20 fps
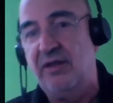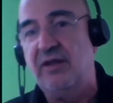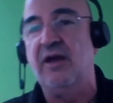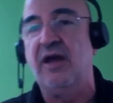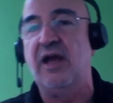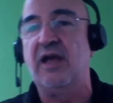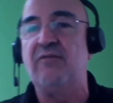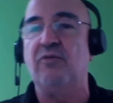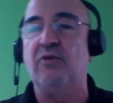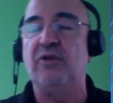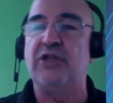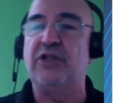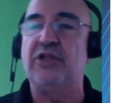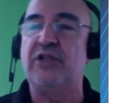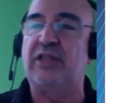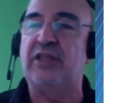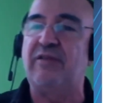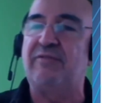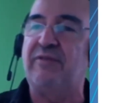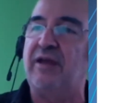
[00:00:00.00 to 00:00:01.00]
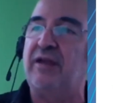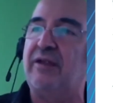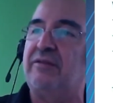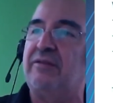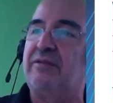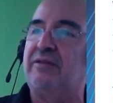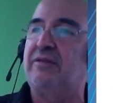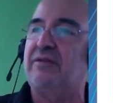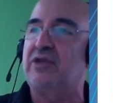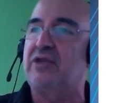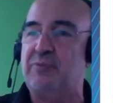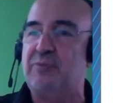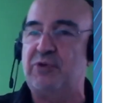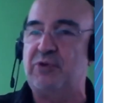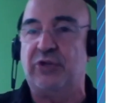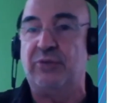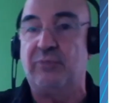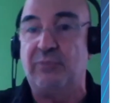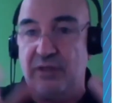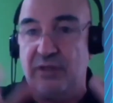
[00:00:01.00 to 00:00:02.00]
high voltage alternative current
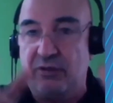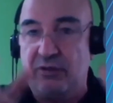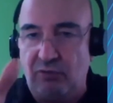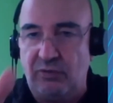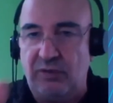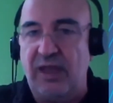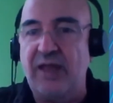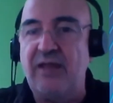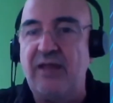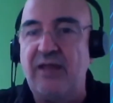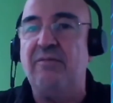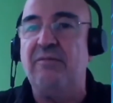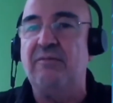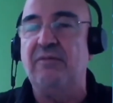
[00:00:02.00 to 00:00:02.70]
transmission grid today